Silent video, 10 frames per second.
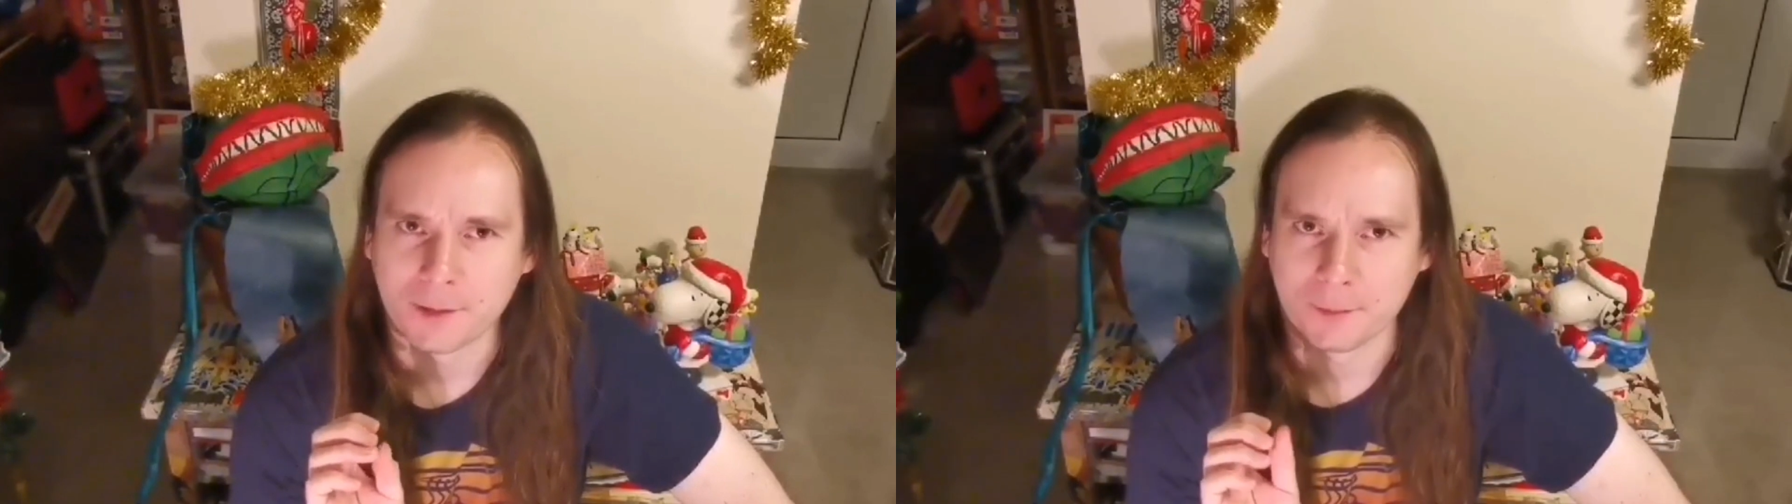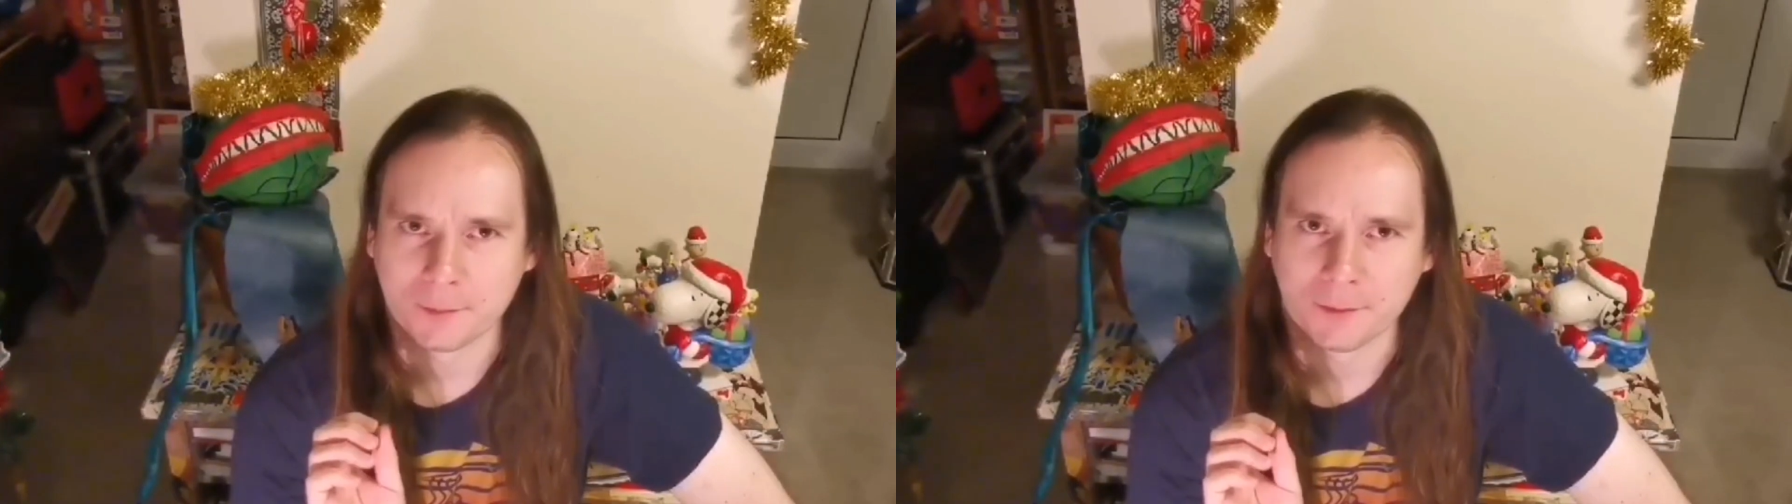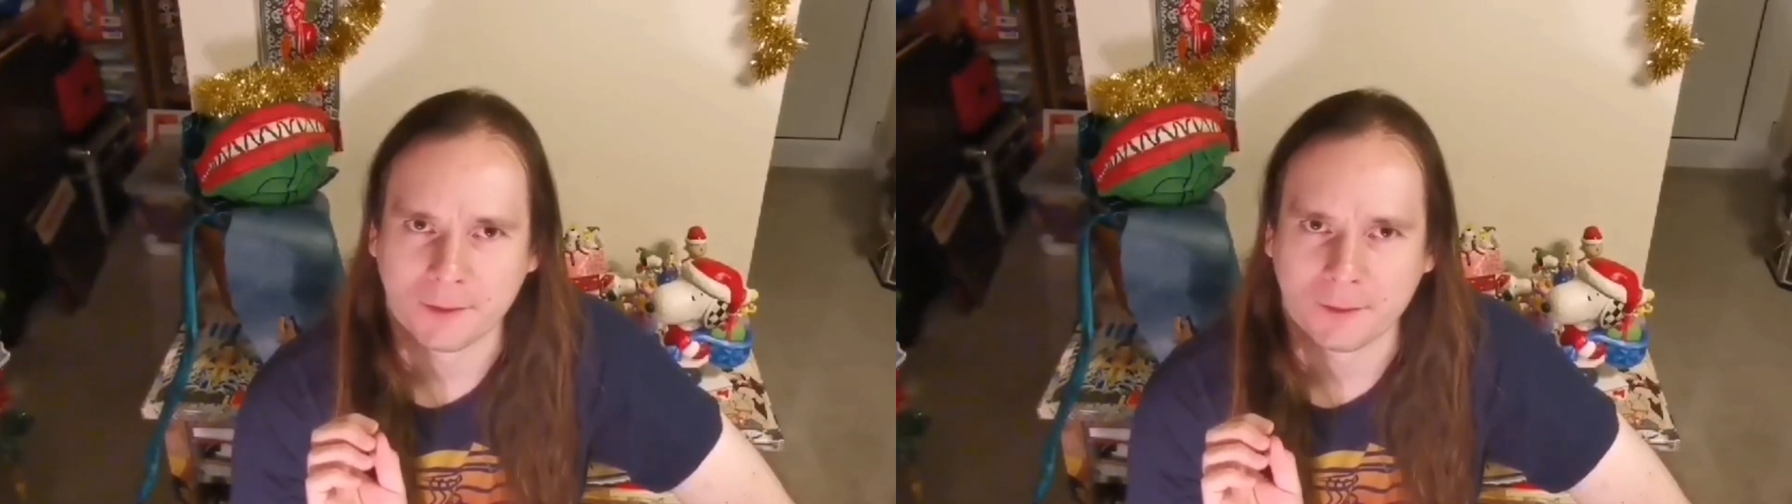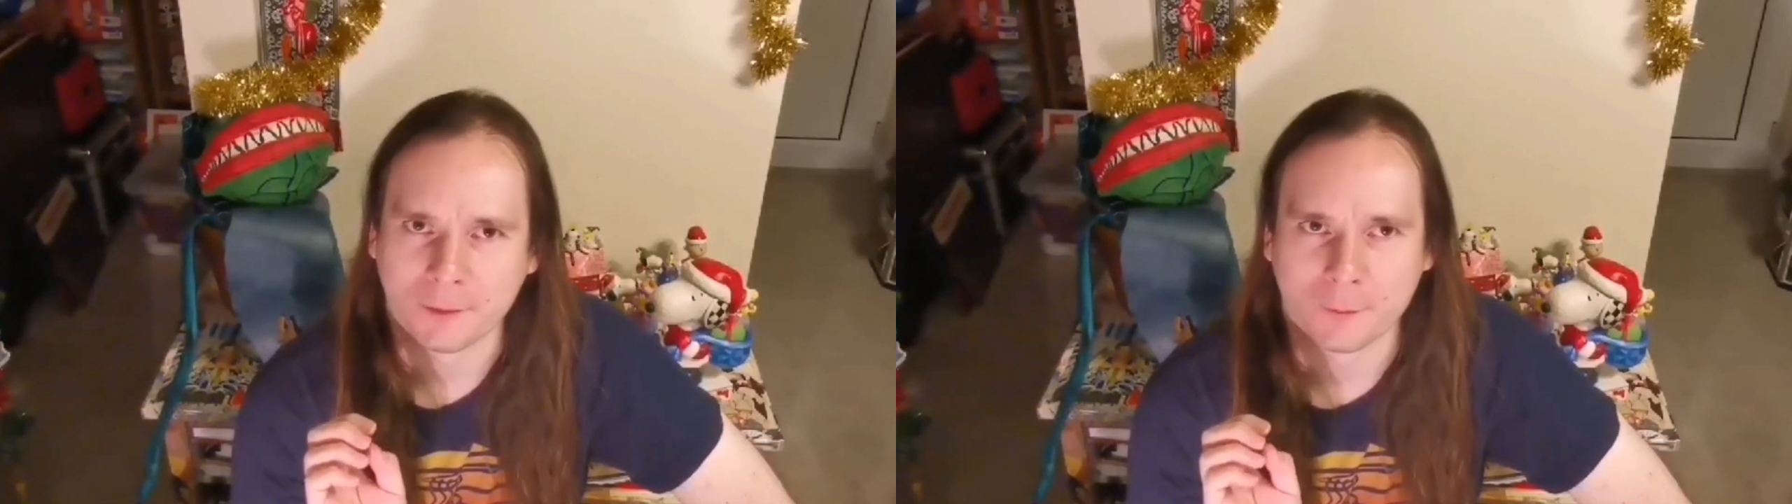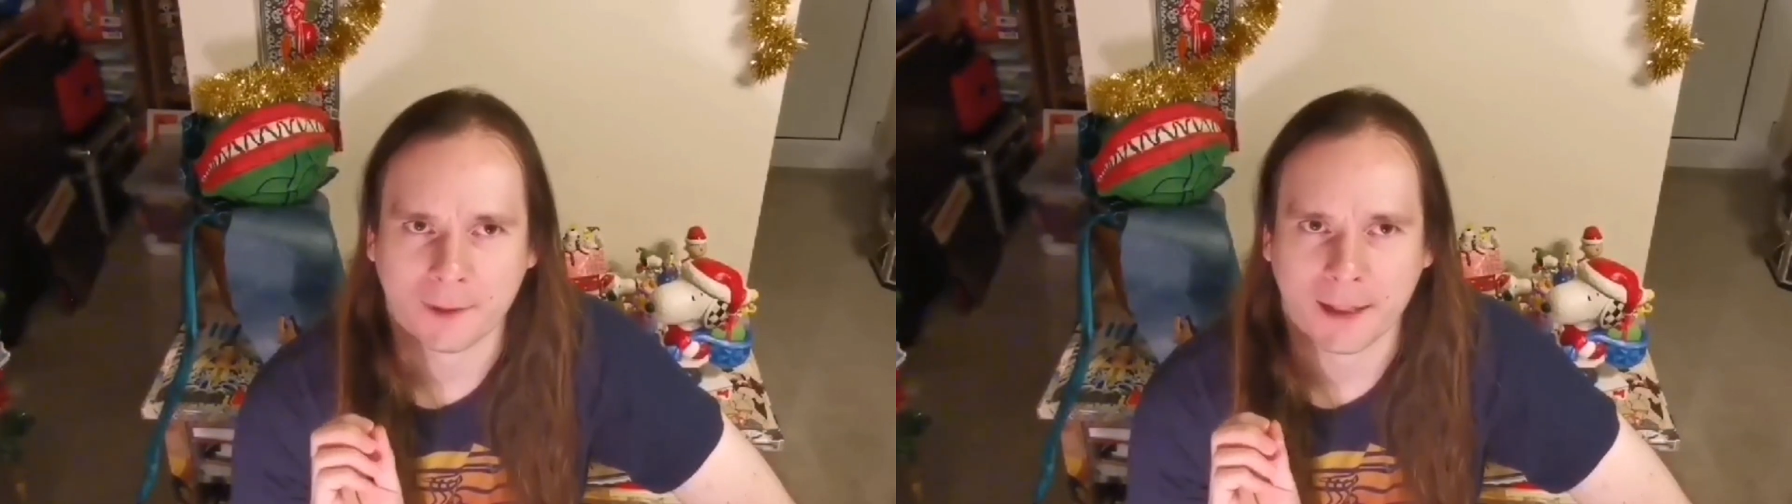because
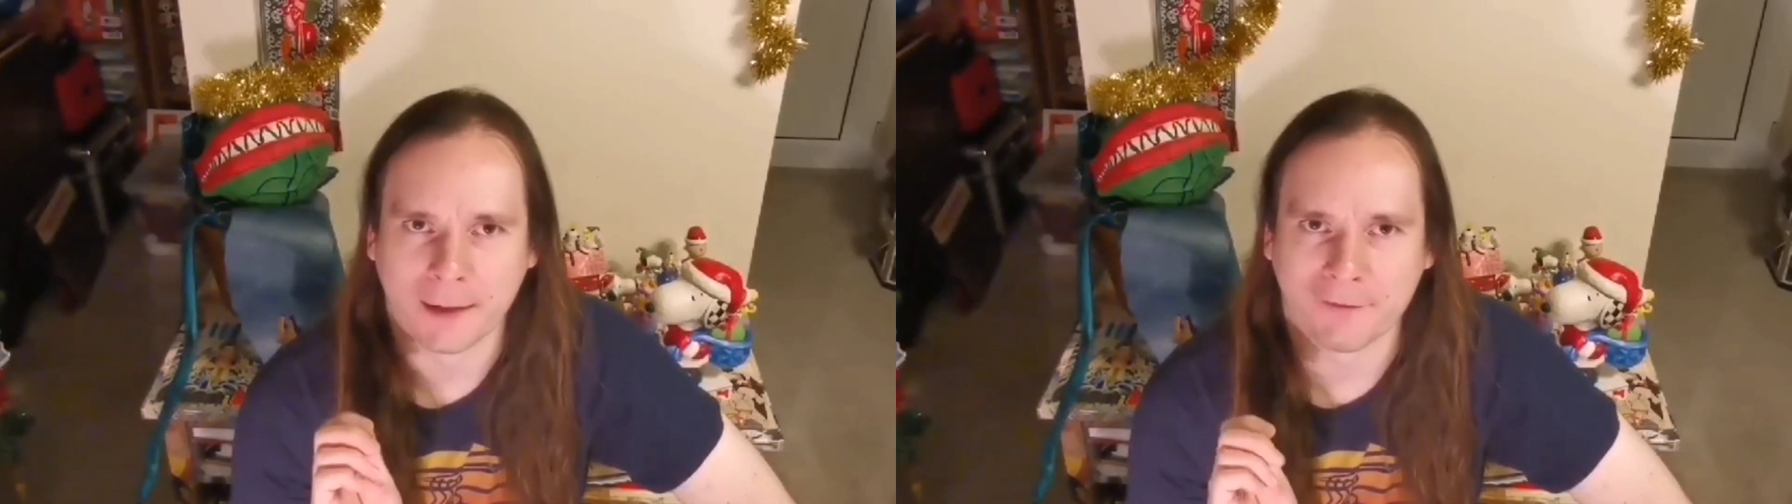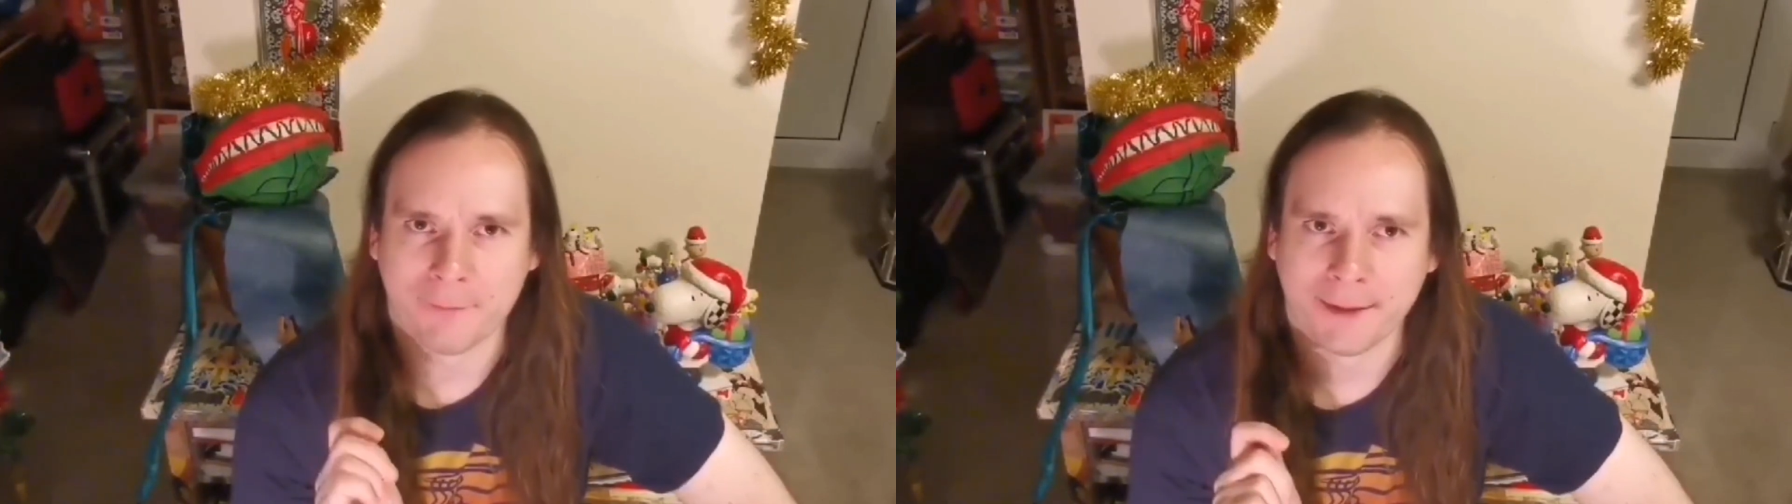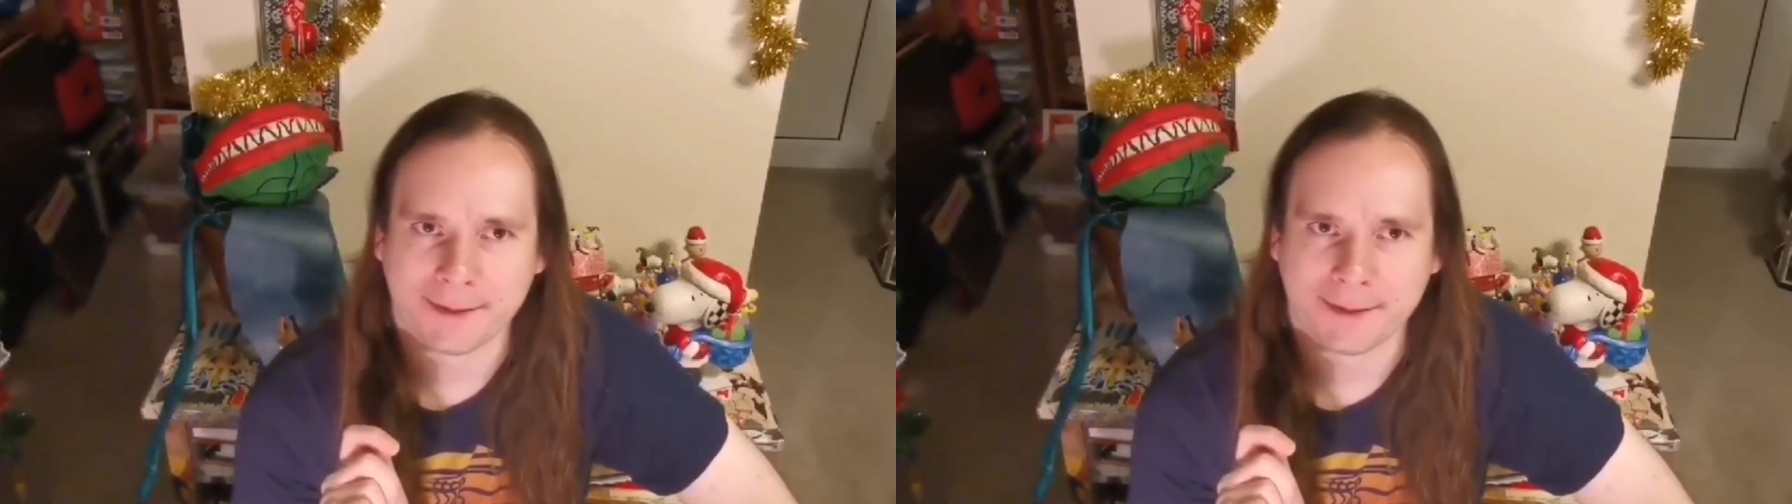people don't normally